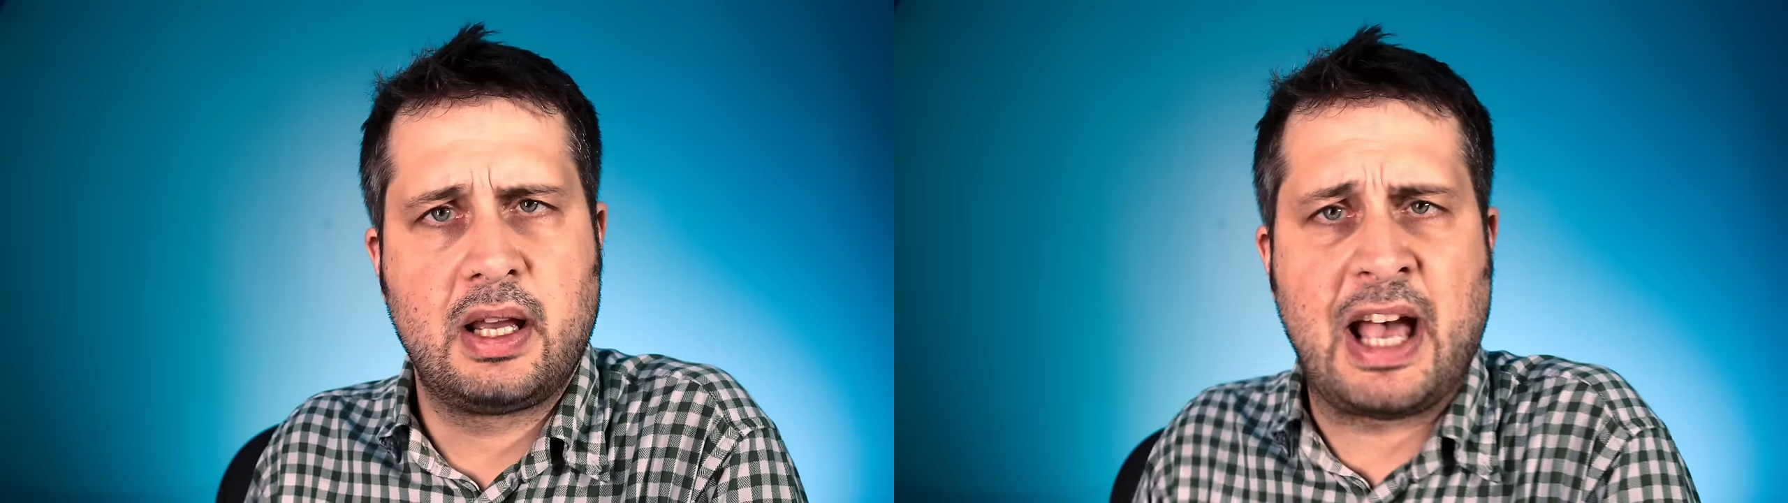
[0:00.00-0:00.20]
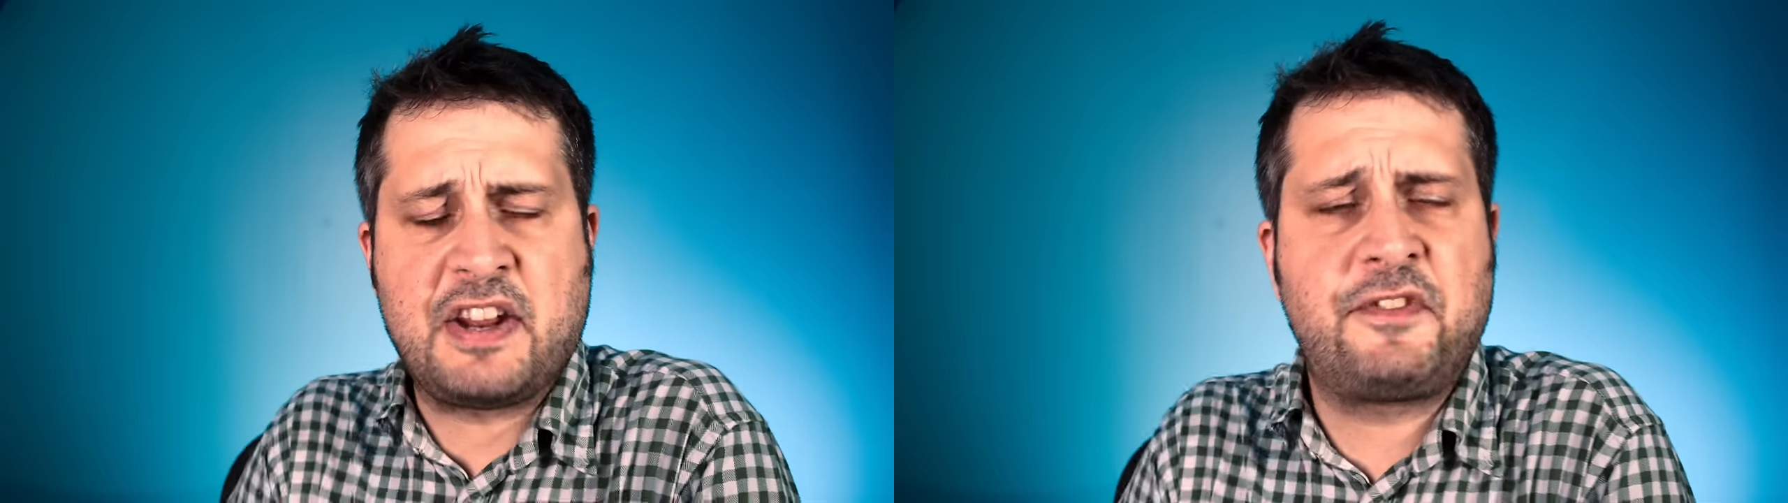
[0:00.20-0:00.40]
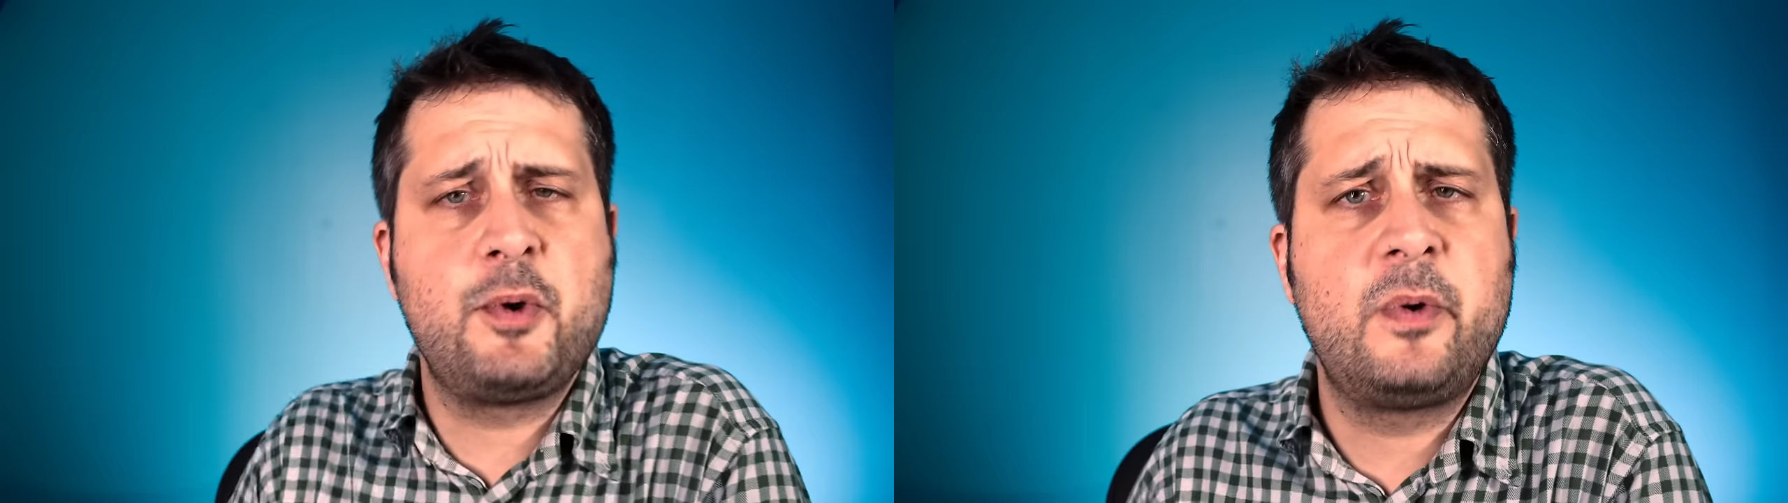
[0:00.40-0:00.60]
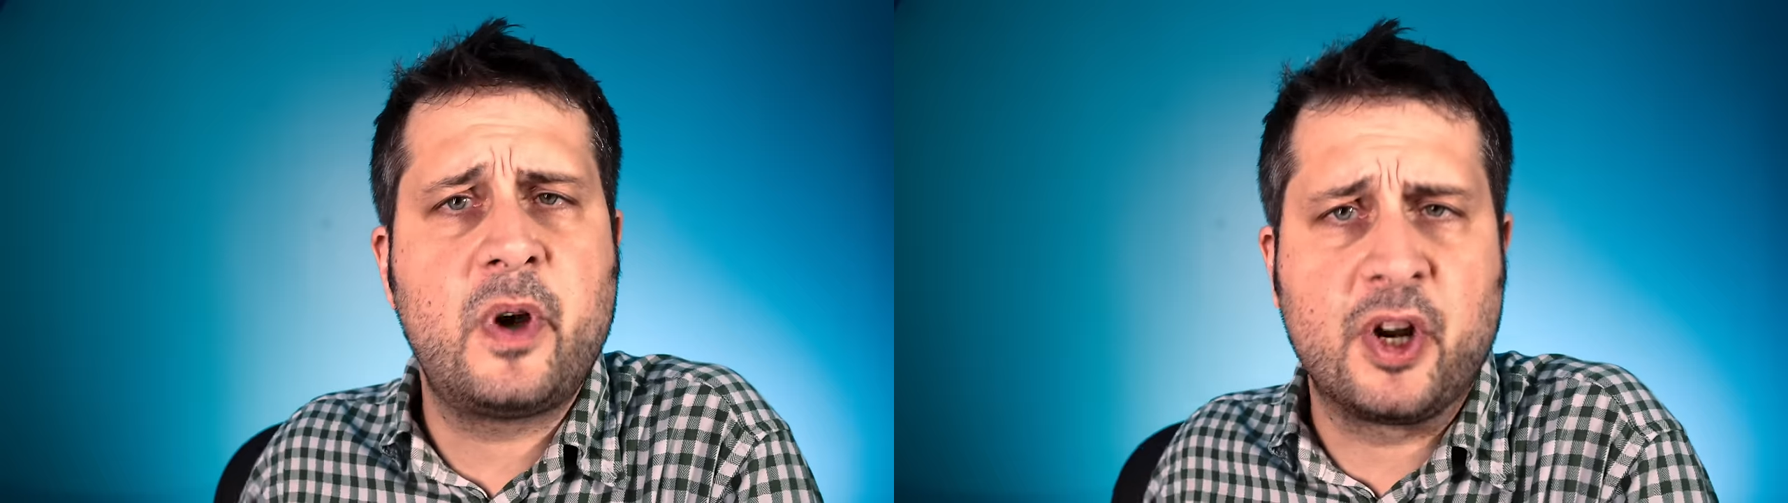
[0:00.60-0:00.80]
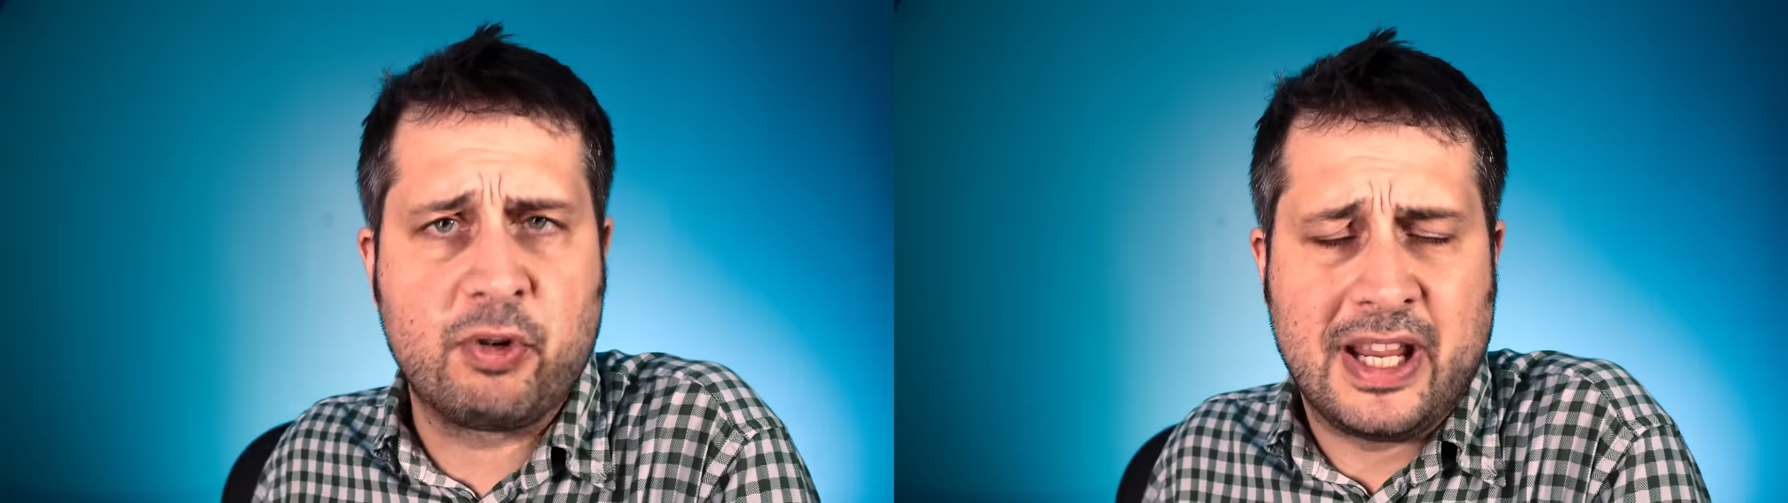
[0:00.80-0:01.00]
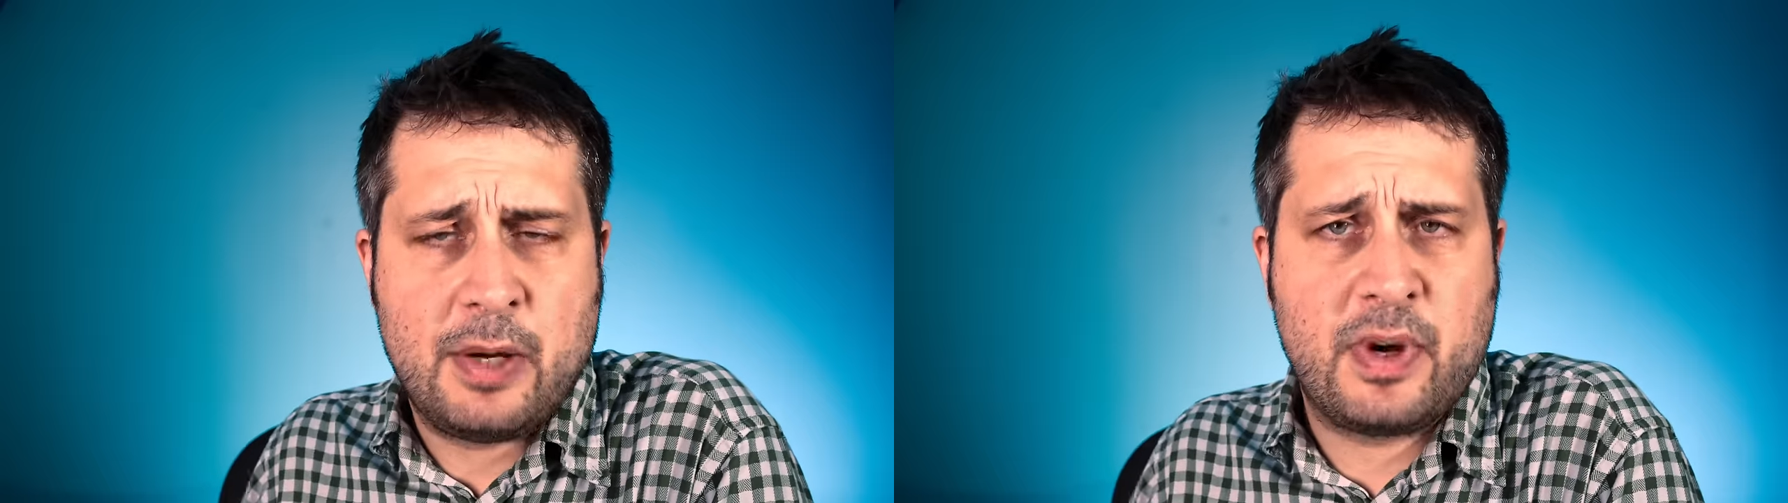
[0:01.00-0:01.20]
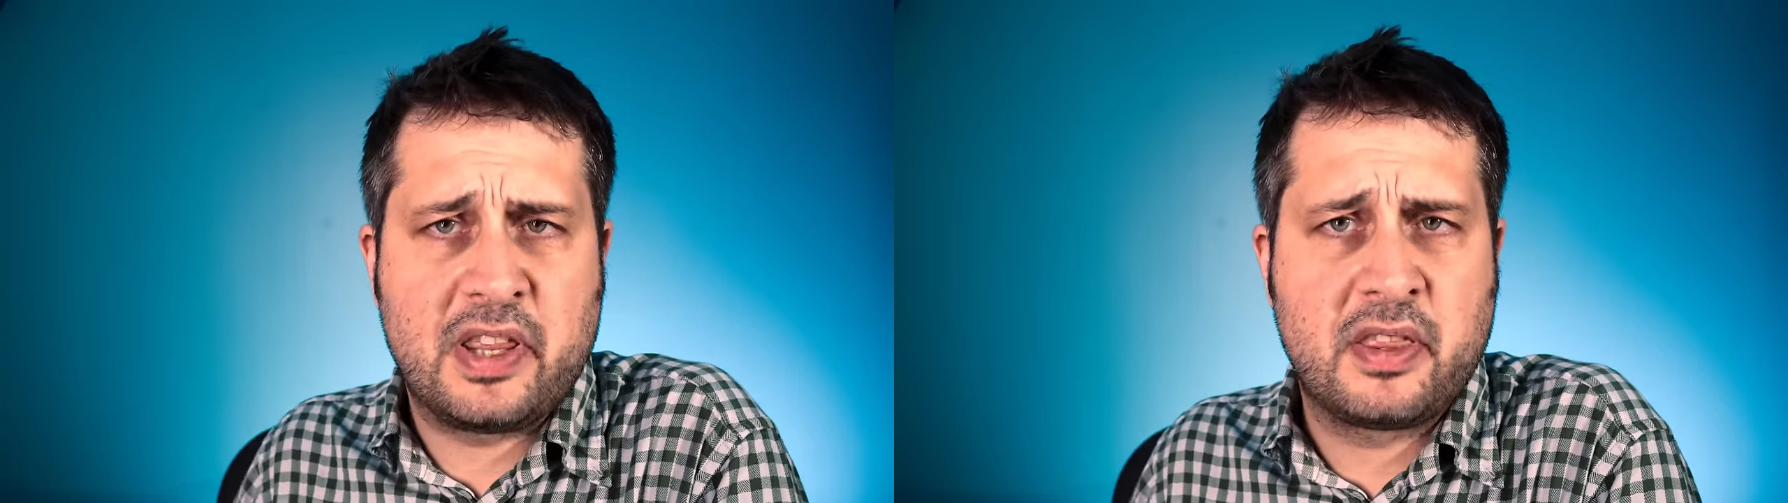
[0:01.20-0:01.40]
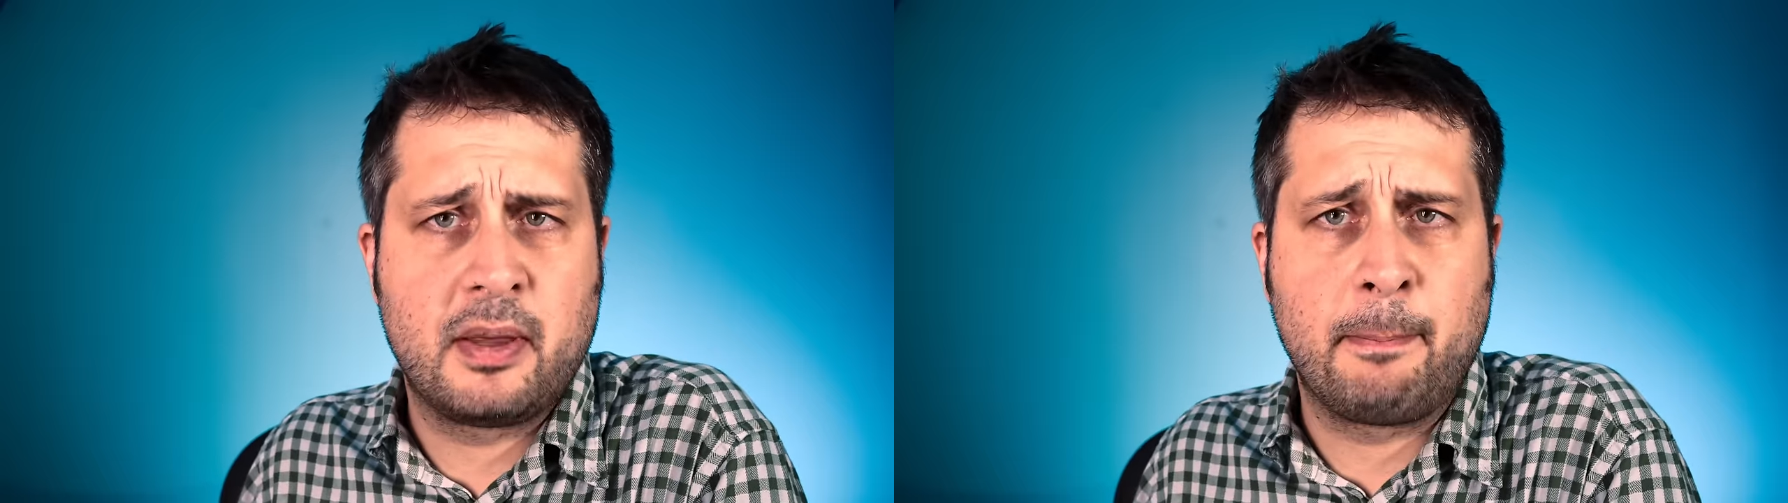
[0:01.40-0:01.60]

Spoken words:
And if you agree with